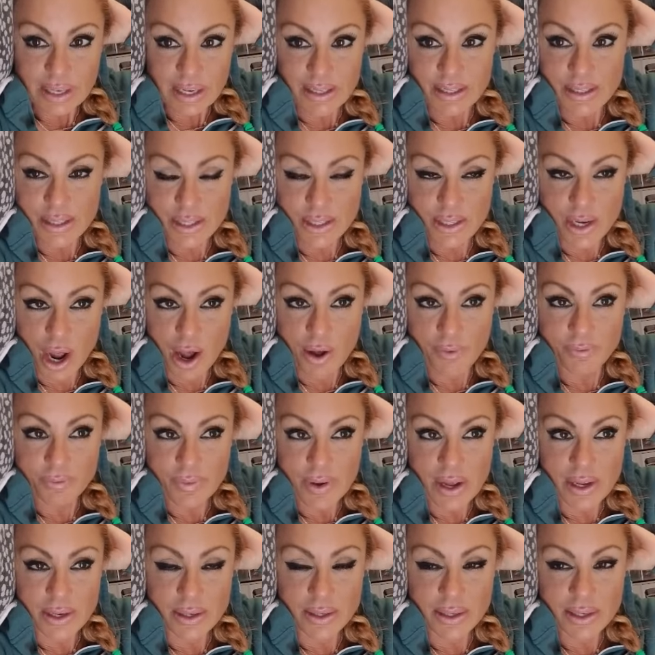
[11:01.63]
and stuff.
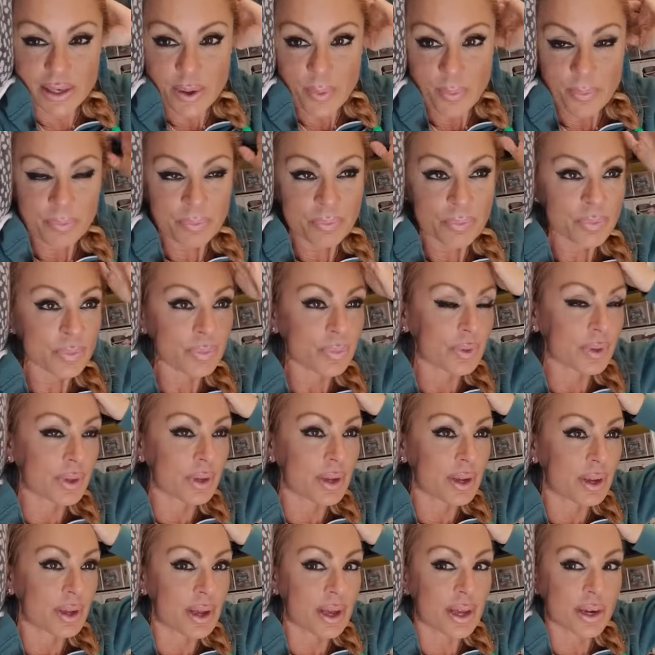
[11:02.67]
And,
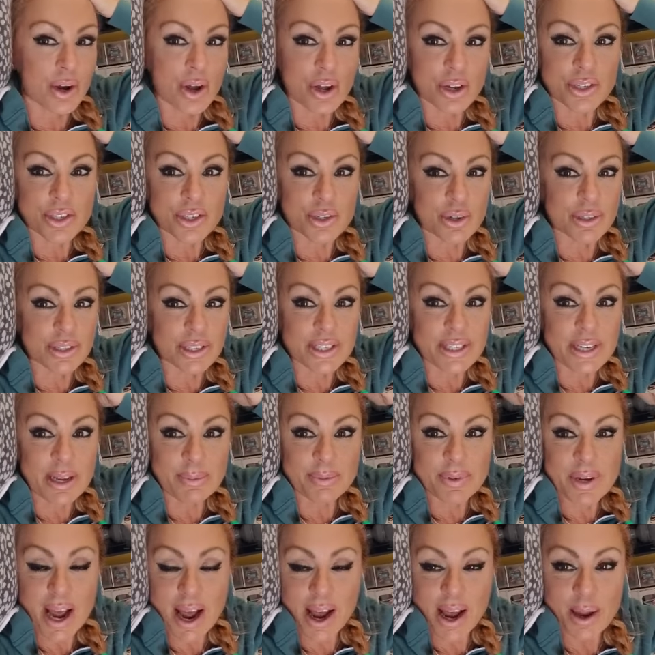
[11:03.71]
And also, at the
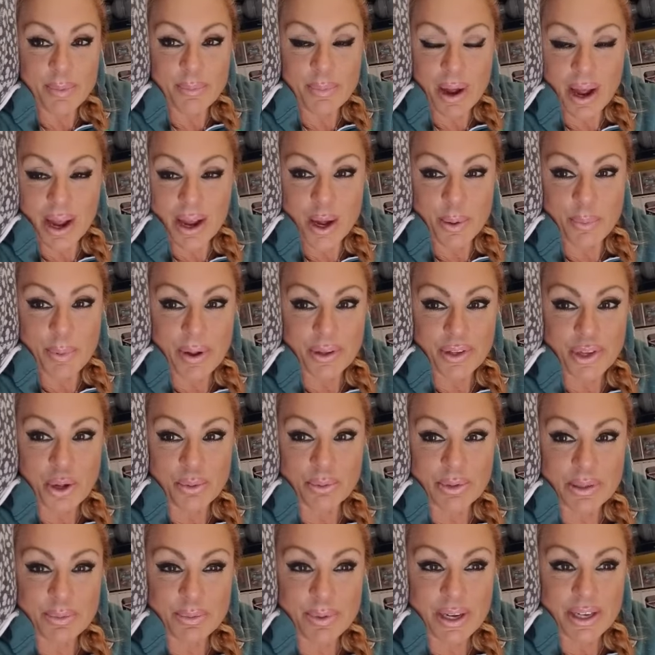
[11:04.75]
same time, I help out the
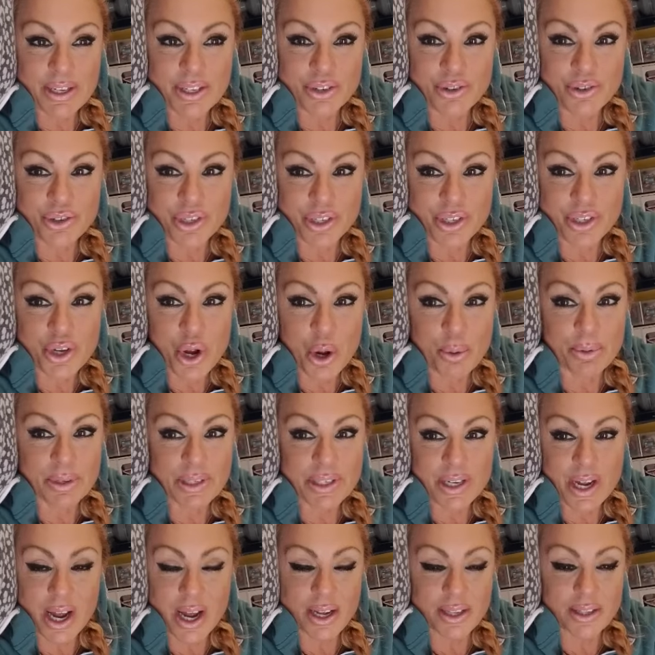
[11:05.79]
homeless because there's this
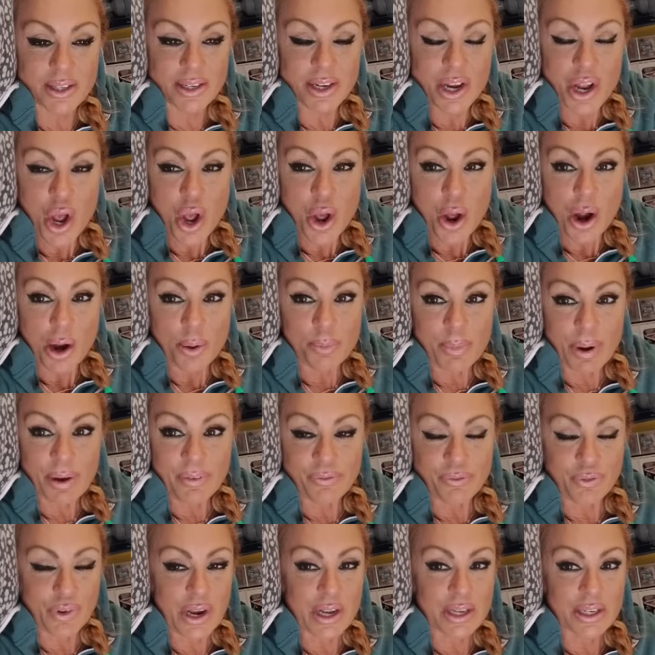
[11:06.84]
homeless guy that my
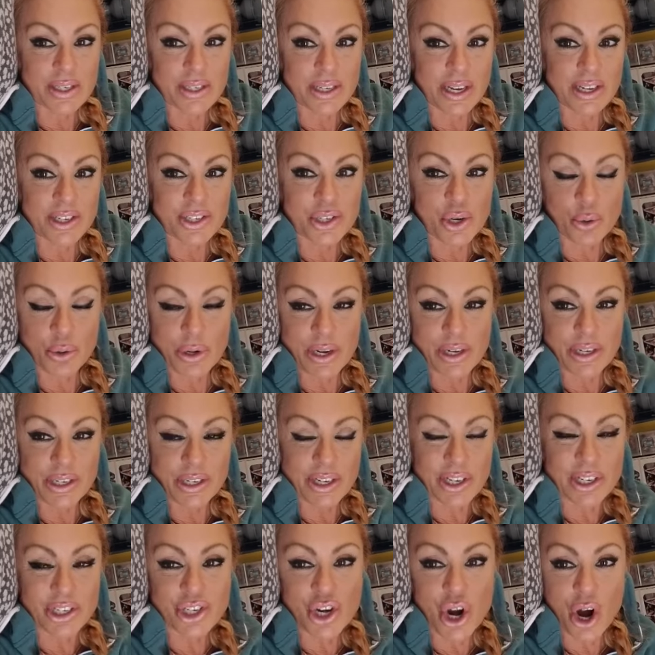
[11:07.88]
friends, like, donated
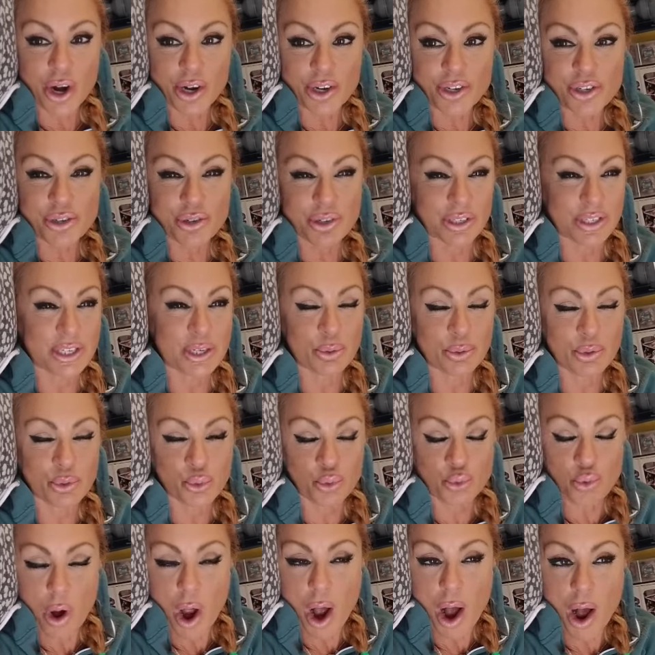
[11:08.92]
a guitar to because he was
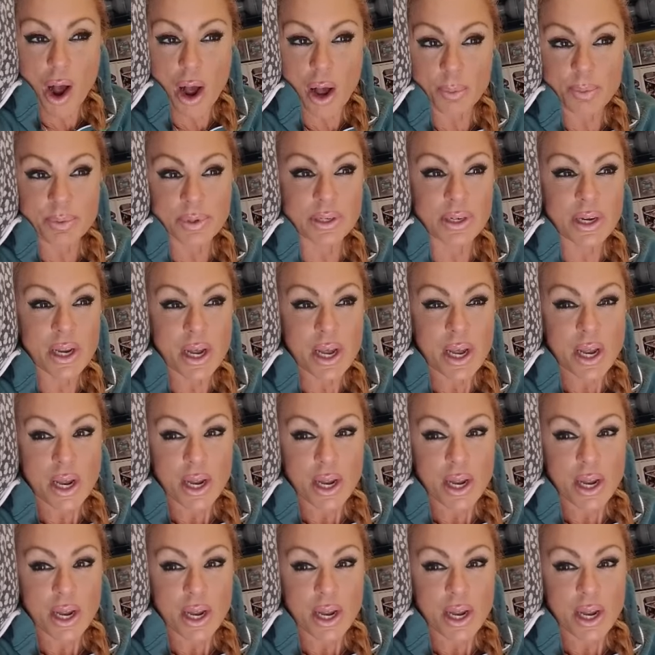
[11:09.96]
robbed and,